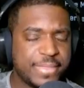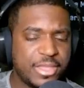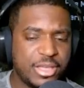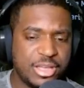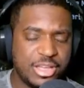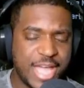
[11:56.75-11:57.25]

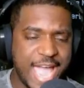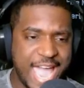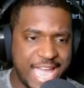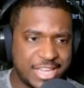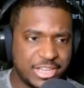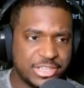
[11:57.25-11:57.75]

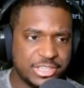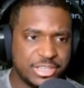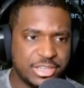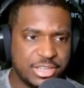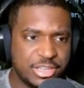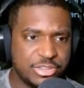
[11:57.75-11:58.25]
hangar
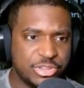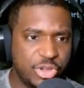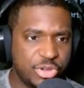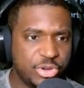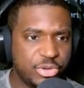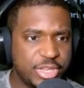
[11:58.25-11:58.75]

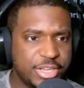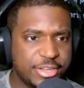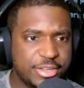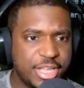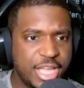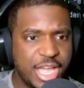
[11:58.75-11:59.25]
logo
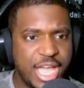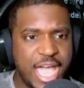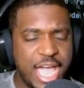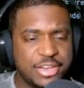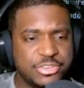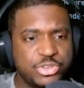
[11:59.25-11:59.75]
here,
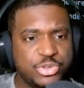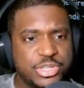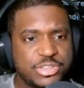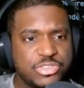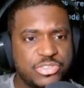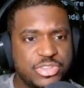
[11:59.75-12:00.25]
and you
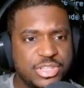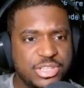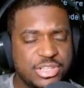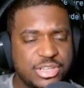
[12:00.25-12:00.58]
can see